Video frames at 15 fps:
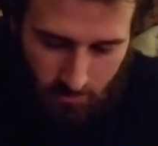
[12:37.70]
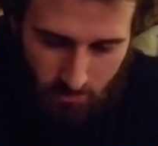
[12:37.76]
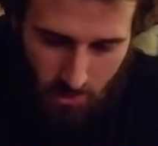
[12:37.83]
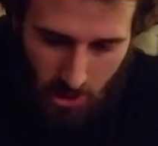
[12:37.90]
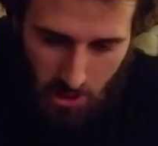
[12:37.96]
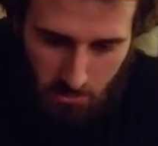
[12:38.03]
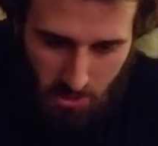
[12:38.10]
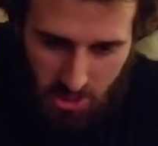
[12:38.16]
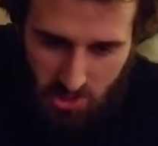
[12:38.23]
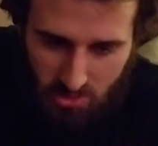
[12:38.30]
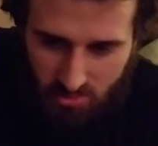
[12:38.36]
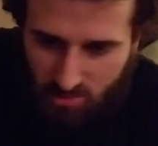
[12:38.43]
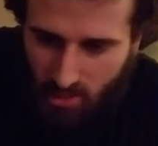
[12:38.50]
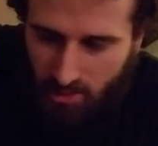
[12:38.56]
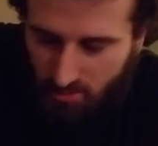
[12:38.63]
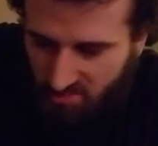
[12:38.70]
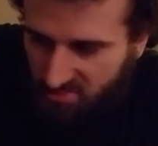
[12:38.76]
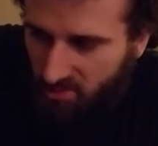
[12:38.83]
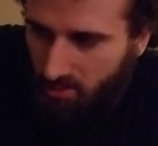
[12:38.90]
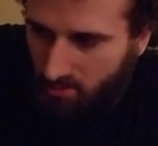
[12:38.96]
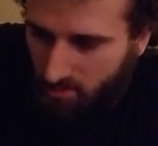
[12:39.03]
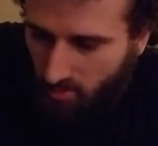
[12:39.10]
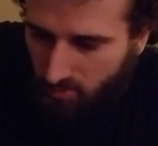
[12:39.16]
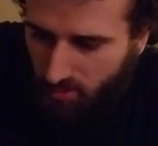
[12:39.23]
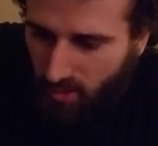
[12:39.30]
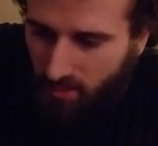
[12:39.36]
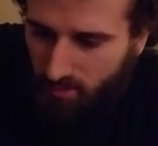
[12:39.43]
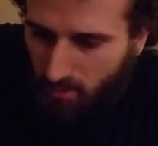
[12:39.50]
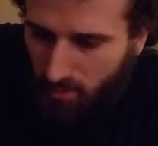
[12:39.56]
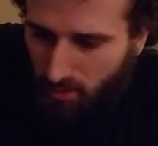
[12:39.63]
you might just kind of sit and
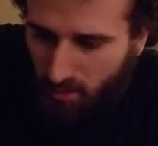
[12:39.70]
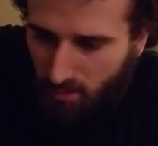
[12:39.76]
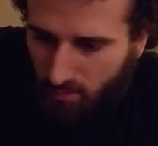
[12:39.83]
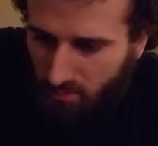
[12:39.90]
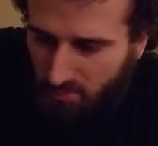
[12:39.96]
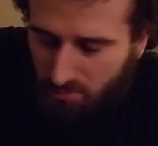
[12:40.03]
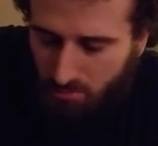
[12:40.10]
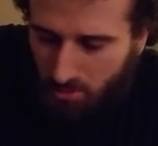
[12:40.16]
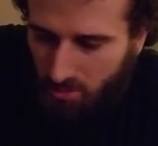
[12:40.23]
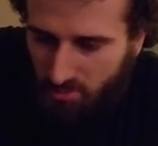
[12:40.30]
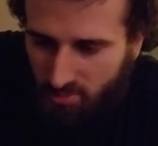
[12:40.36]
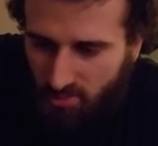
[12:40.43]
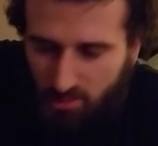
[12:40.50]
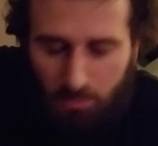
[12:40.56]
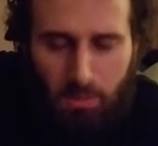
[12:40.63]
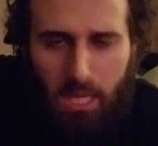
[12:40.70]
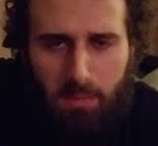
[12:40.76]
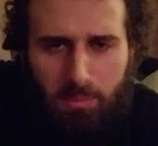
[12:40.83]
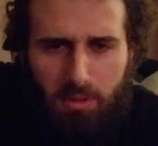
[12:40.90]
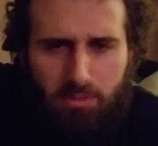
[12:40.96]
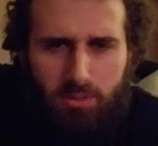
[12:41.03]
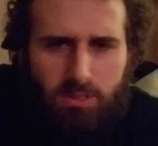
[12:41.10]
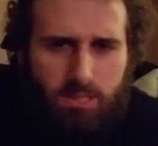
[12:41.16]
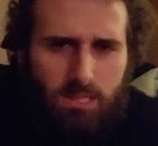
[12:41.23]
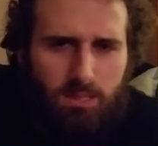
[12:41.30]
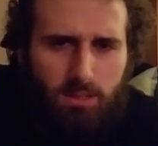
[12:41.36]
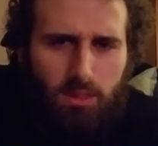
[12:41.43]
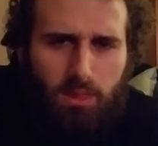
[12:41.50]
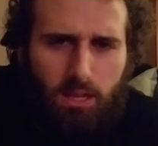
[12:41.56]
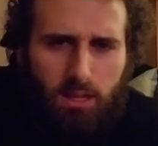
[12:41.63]
reflect and think of, well, does a baby really need
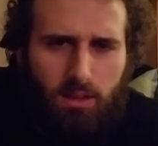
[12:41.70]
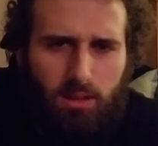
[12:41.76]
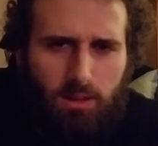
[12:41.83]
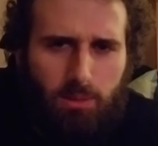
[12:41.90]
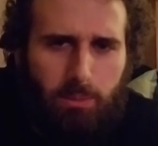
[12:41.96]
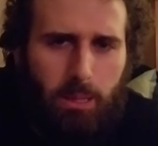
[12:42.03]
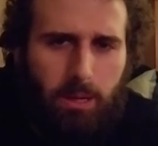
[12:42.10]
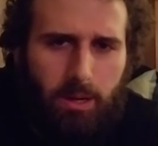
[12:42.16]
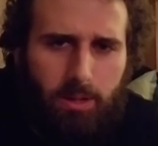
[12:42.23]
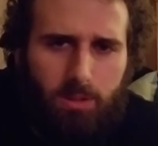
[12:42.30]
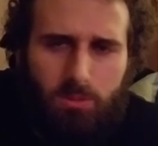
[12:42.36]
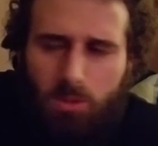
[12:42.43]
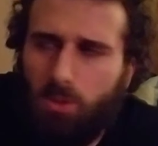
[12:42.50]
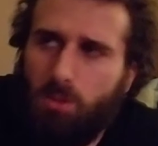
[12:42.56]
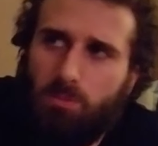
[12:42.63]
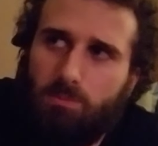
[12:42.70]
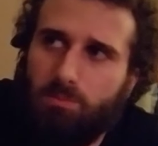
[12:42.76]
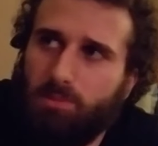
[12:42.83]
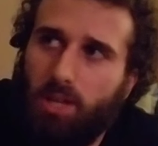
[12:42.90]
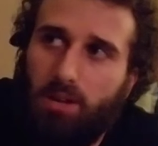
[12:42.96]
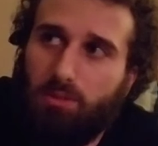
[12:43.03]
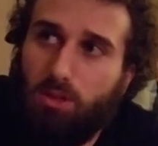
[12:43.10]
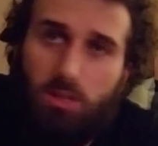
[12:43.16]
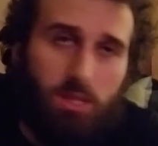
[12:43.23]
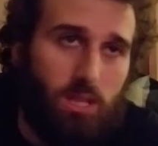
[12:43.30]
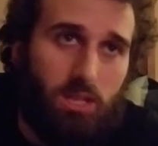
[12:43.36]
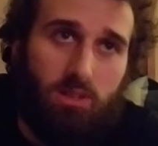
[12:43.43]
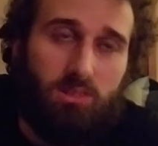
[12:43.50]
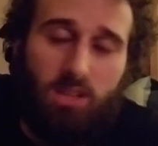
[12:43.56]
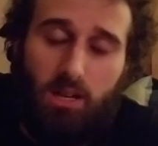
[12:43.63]
to think about how to roll? Not really,
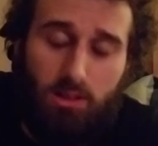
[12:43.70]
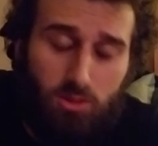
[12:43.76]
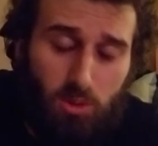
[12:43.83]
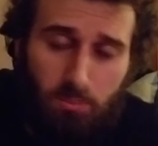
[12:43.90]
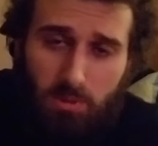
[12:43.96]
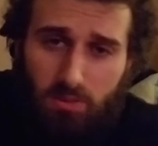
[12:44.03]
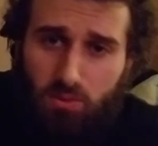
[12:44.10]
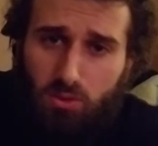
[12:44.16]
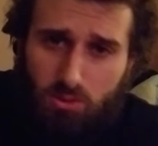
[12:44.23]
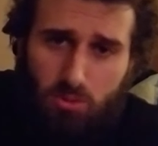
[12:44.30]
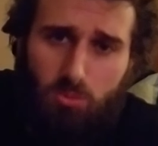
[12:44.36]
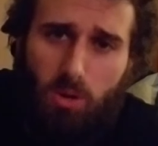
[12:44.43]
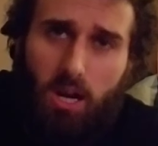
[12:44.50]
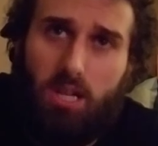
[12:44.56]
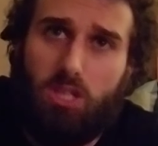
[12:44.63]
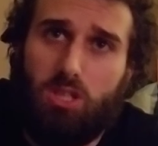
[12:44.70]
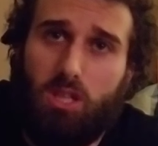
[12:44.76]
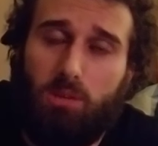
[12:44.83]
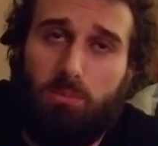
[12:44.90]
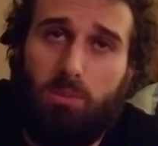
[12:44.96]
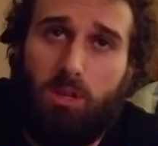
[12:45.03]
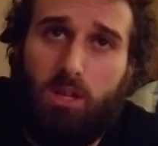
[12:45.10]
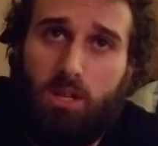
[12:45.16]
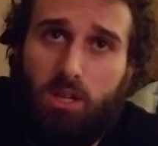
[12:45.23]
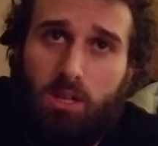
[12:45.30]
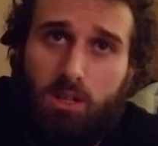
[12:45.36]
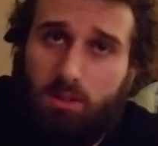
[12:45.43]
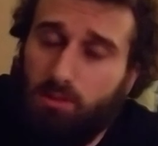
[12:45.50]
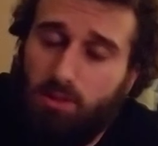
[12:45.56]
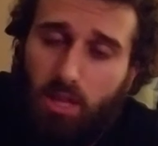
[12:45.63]
they just kind of do it. But if you do watch them,
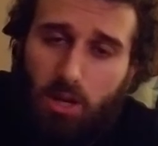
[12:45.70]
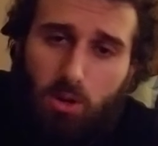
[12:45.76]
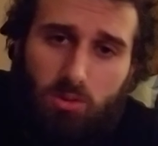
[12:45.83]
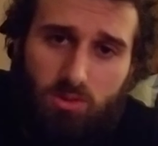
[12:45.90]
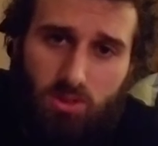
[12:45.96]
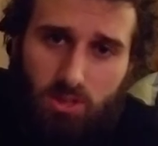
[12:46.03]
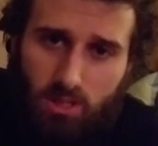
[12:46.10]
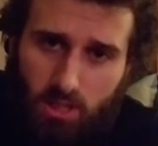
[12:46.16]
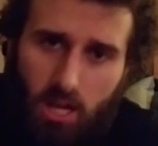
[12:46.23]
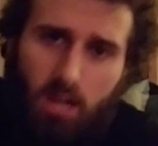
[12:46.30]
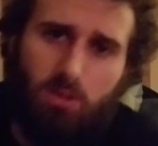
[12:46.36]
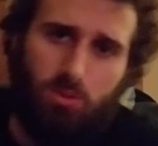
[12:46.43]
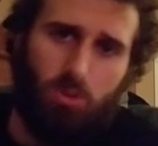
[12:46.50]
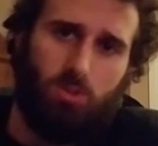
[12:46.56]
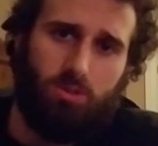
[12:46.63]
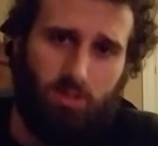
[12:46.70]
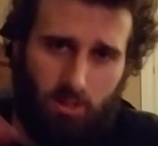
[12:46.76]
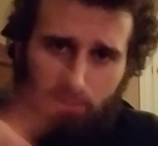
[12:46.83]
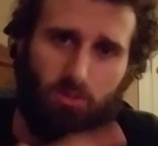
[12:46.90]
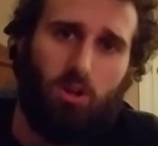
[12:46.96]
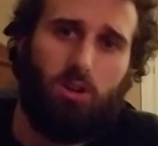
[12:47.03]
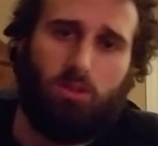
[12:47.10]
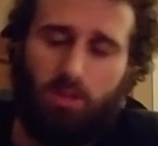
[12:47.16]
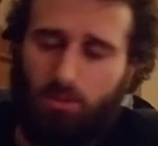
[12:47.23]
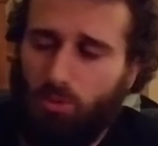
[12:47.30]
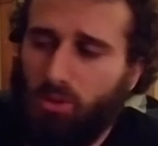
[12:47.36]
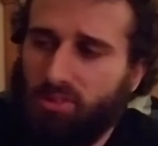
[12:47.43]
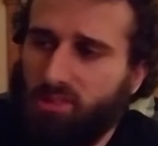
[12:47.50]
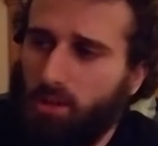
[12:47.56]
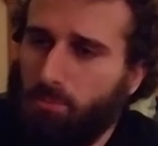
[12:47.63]
they don't really log roll. They
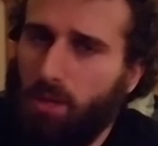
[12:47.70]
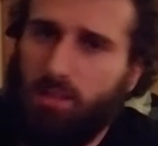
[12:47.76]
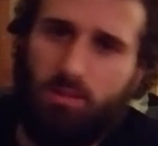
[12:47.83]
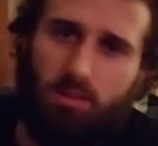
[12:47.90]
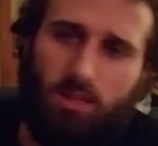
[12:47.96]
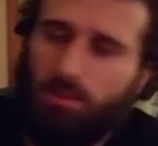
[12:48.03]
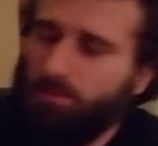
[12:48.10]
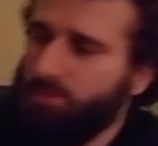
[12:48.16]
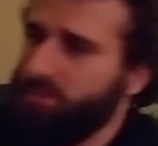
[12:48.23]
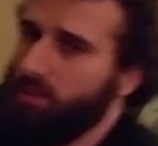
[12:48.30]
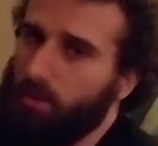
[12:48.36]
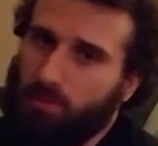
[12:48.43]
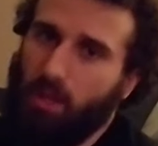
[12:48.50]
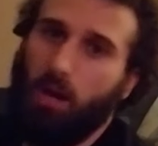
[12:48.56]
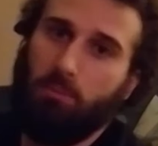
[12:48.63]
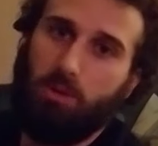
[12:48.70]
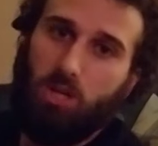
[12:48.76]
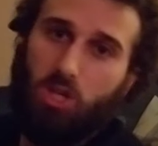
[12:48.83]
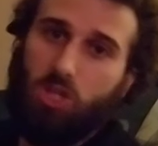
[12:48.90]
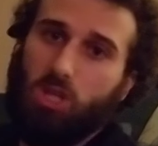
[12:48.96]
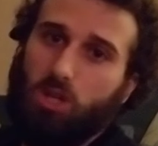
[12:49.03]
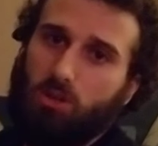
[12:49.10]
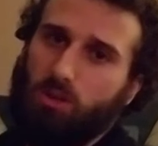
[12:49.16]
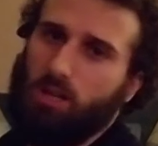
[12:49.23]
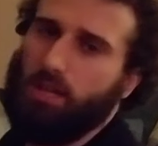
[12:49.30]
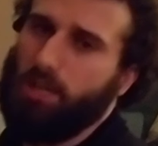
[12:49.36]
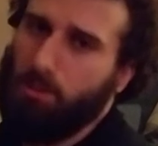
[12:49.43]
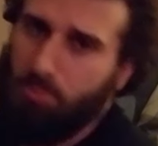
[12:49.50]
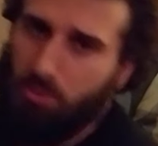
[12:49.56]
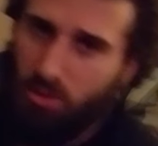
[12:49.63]
roll segmentally. So I'm going to show
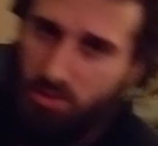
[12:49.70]
an upper